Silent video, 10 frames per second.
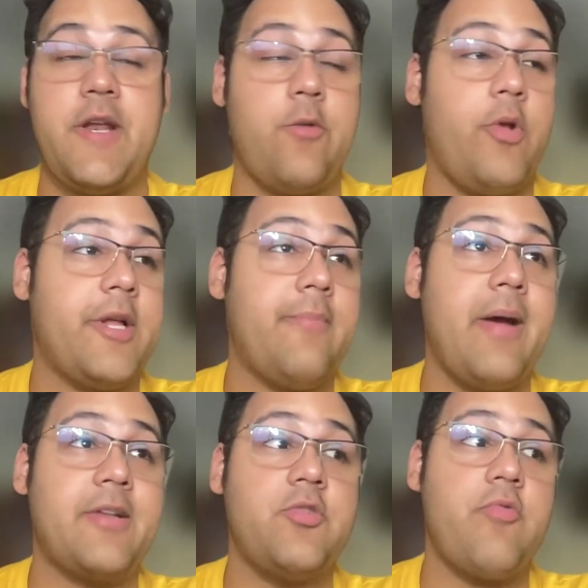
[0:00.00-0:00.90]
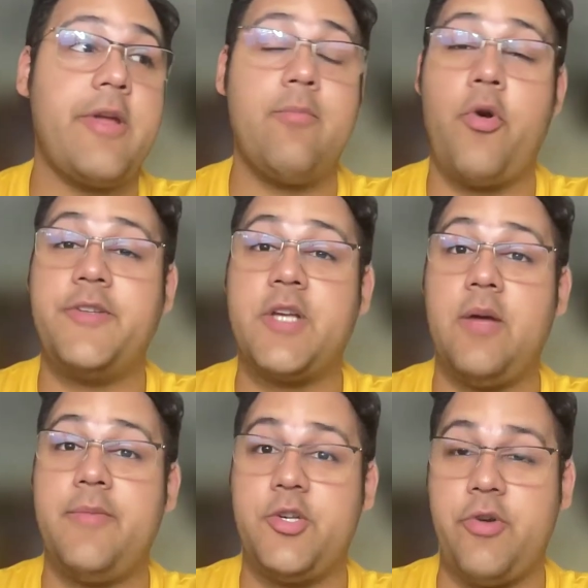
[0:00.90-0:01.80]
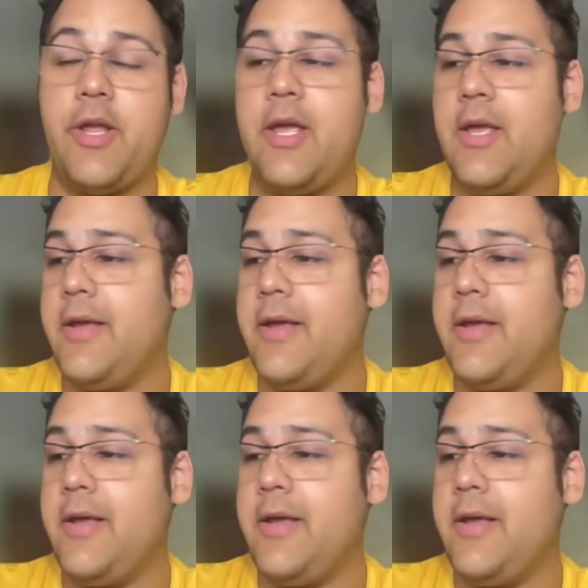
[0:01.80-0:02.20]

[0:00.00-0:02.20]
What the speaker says: and welcome back to Reggae Boys Commentary.